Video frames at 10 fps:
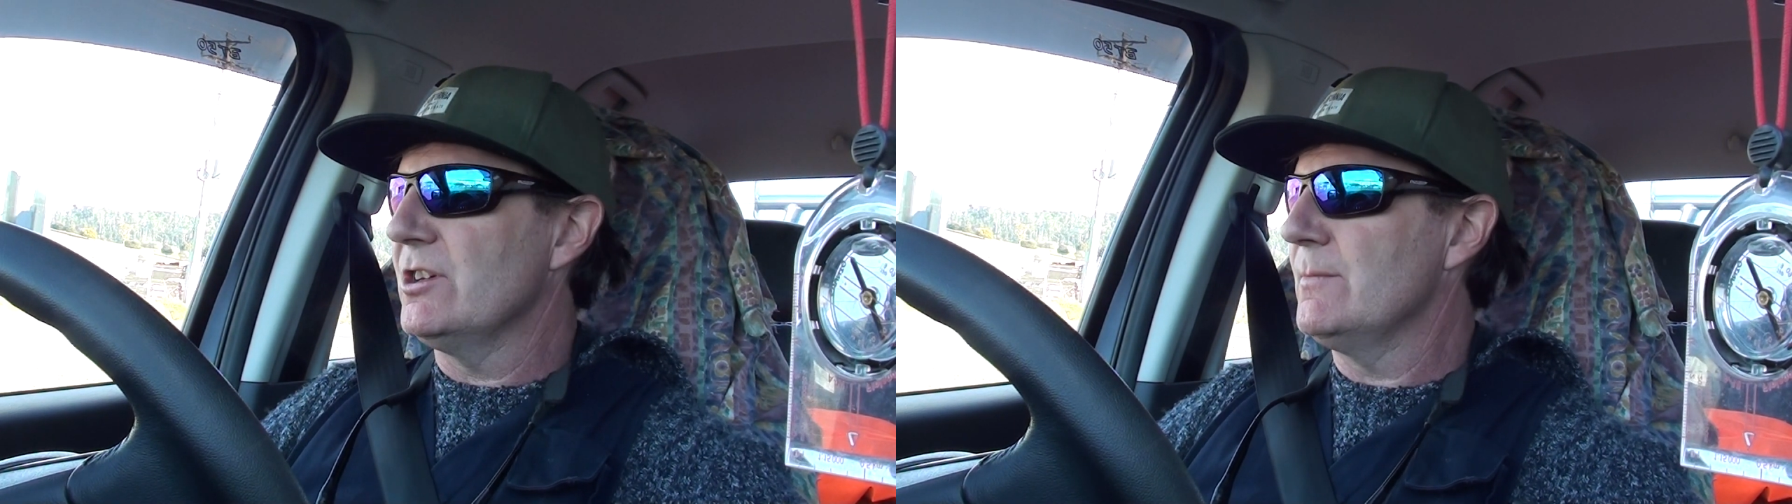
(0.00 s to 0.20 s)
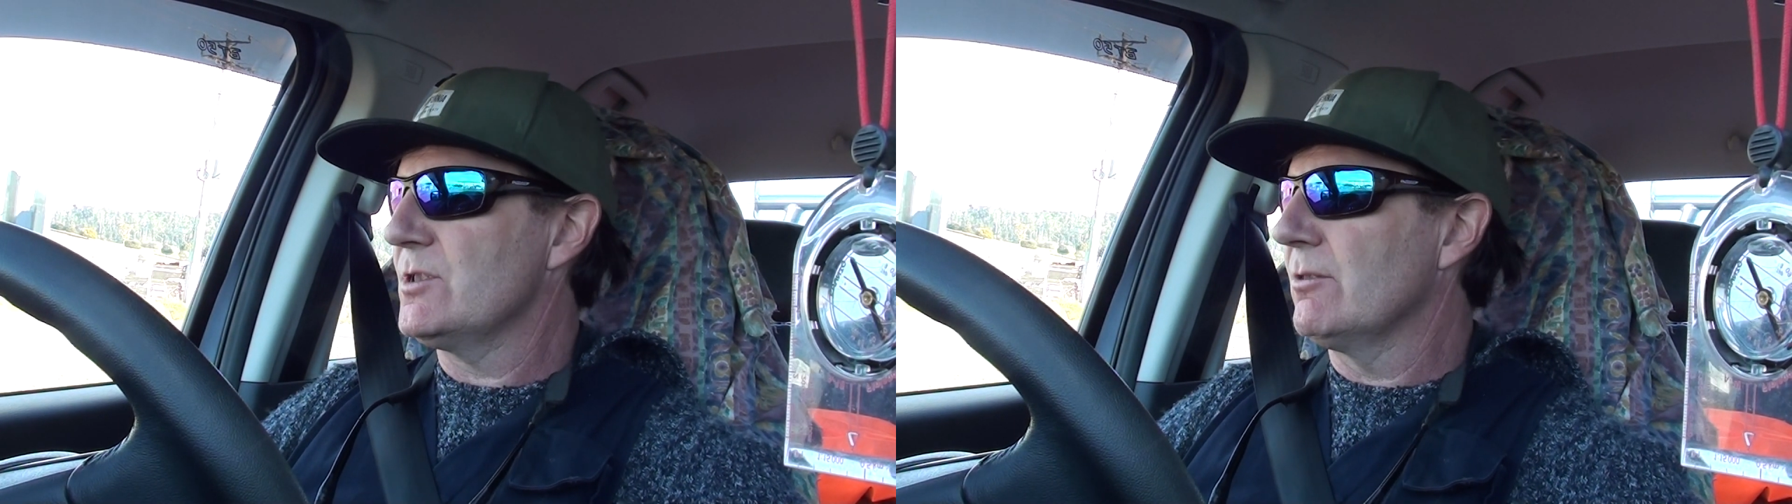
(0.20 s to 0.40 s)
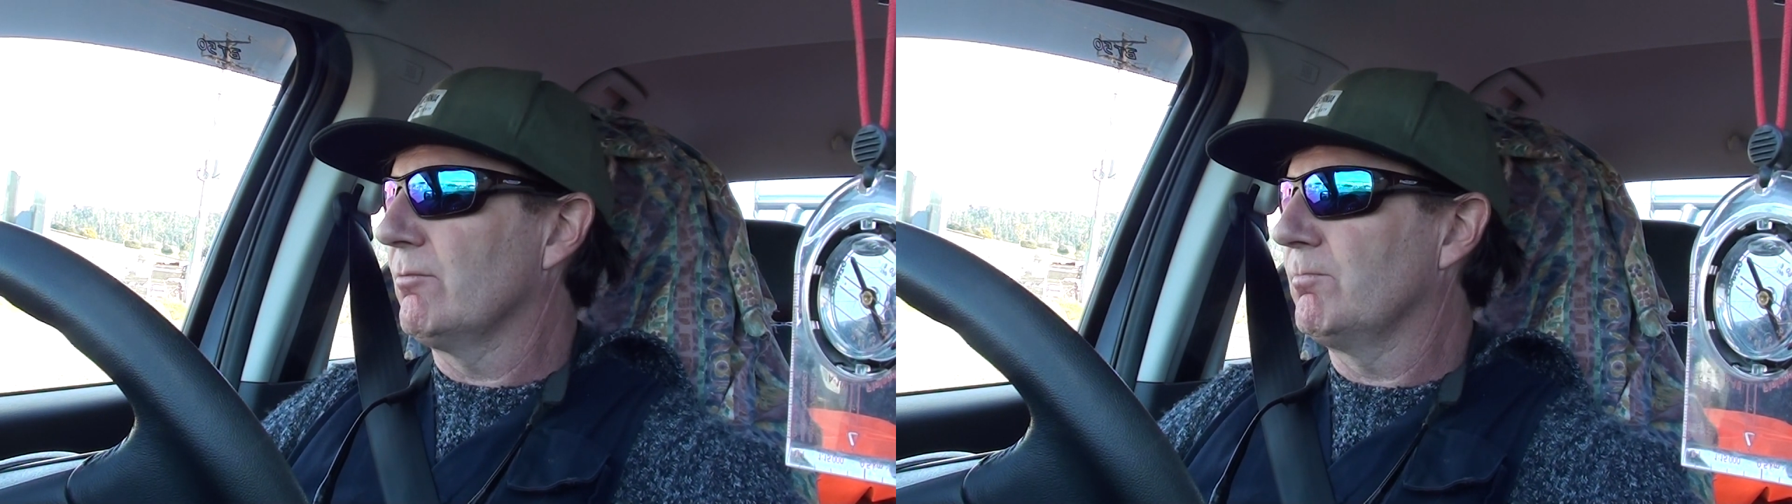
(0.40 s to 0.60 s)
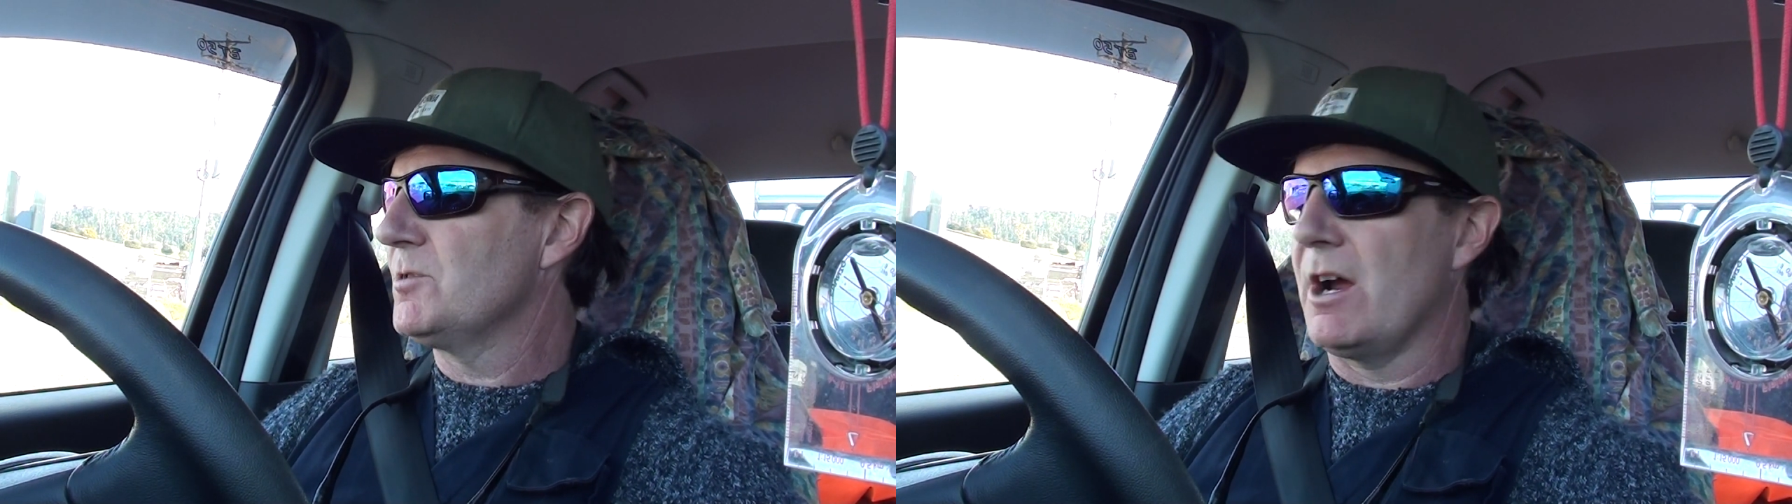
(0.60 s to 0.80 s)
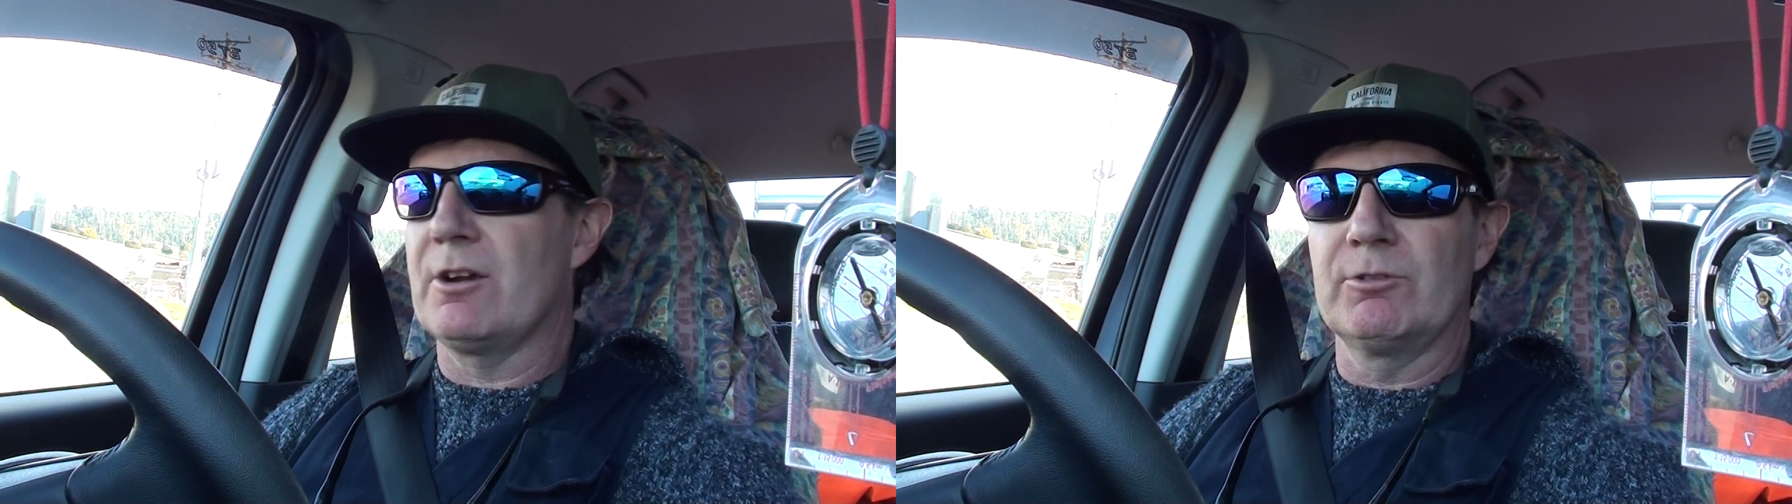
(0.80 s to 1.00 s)
seems to
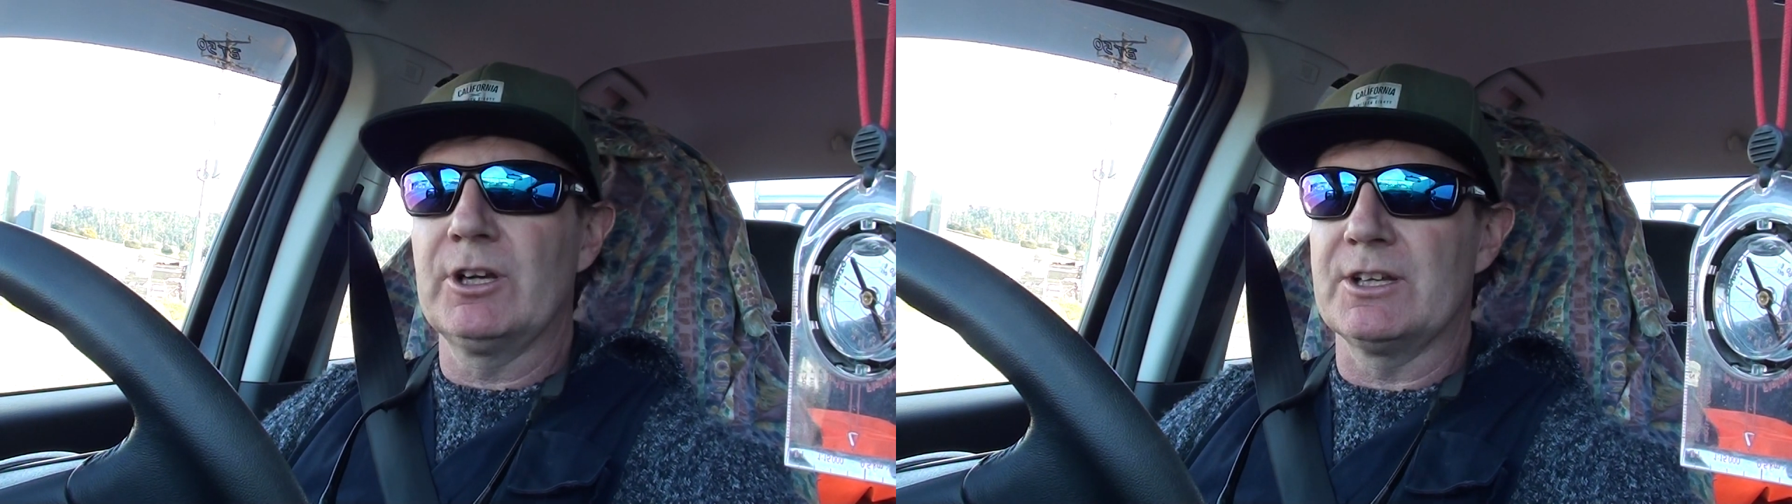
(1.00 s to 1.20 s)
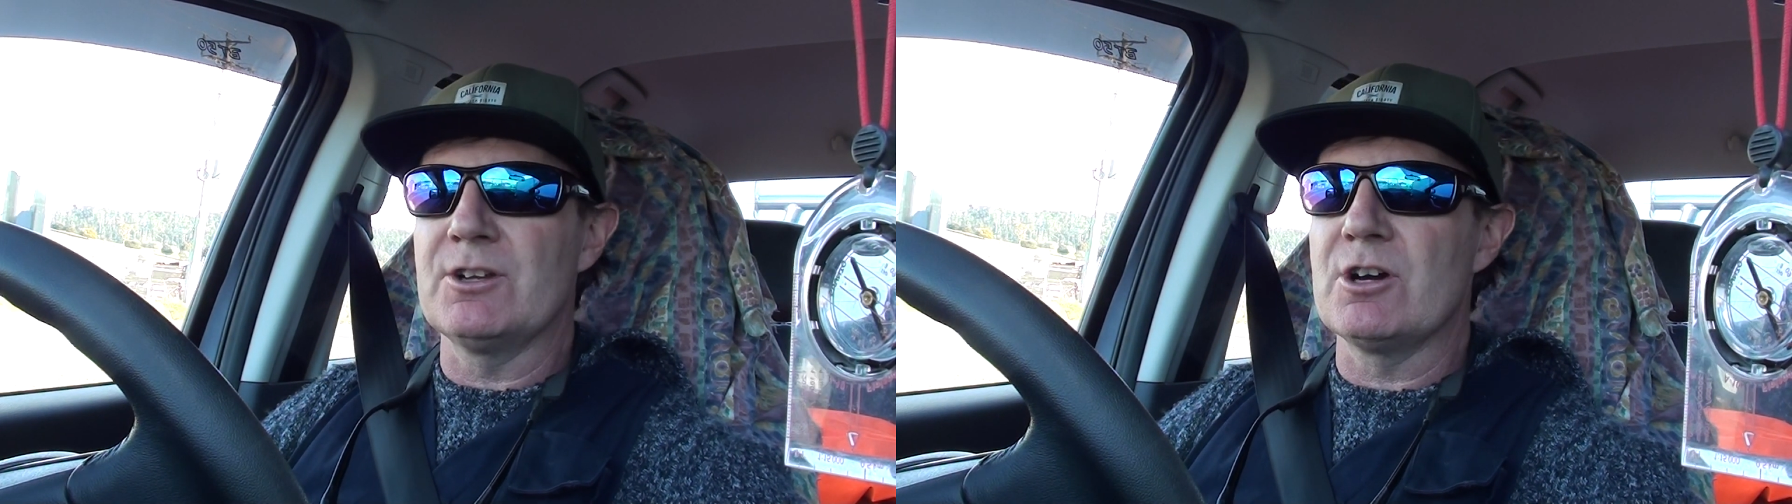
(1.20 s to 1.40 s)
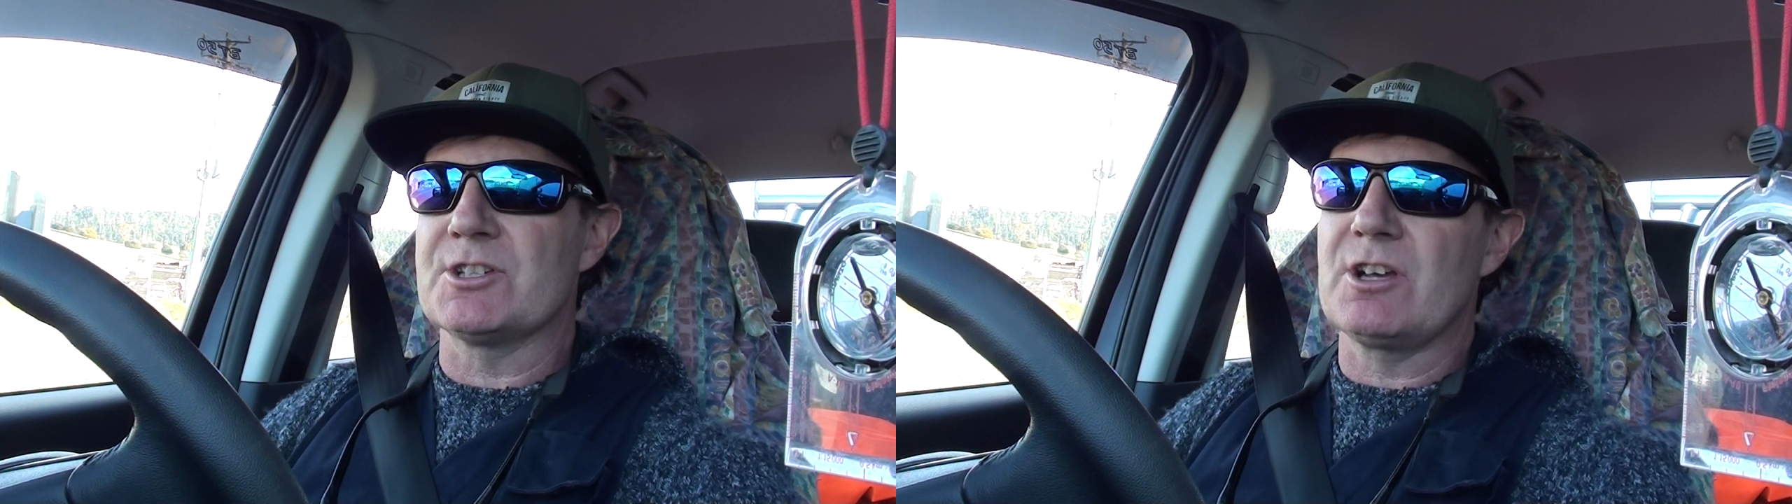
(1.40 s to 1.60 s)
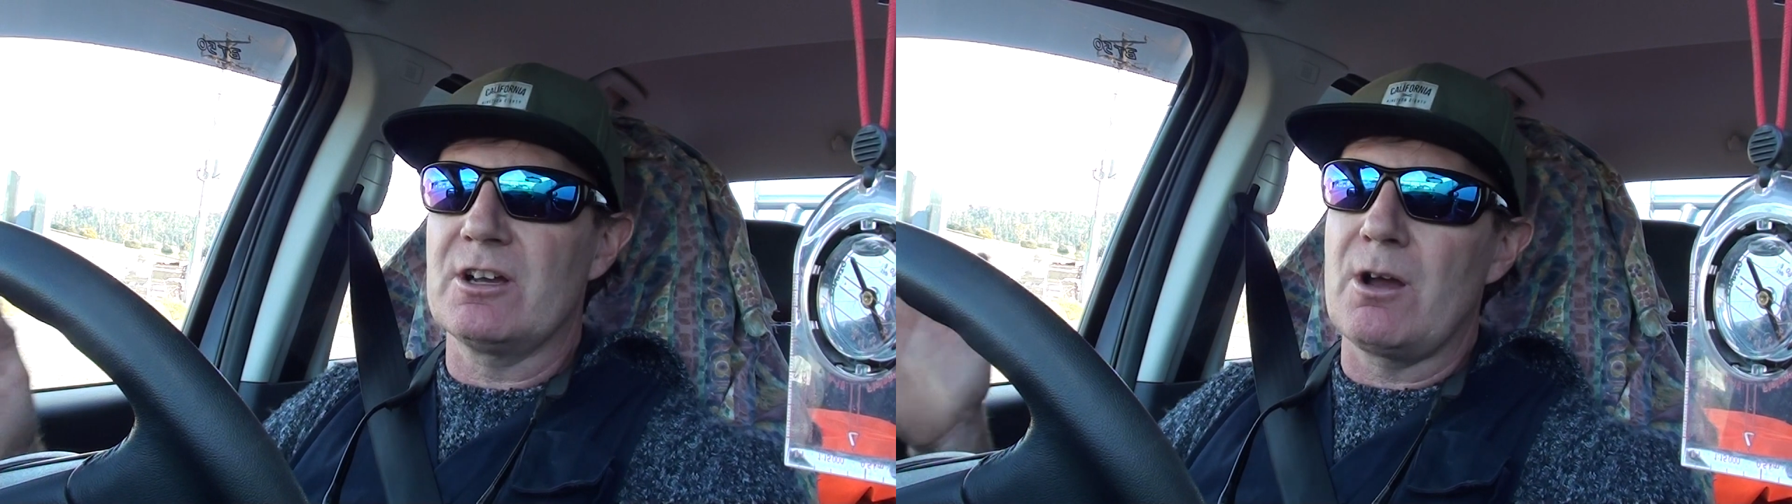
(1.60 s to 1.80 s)
tow really nice.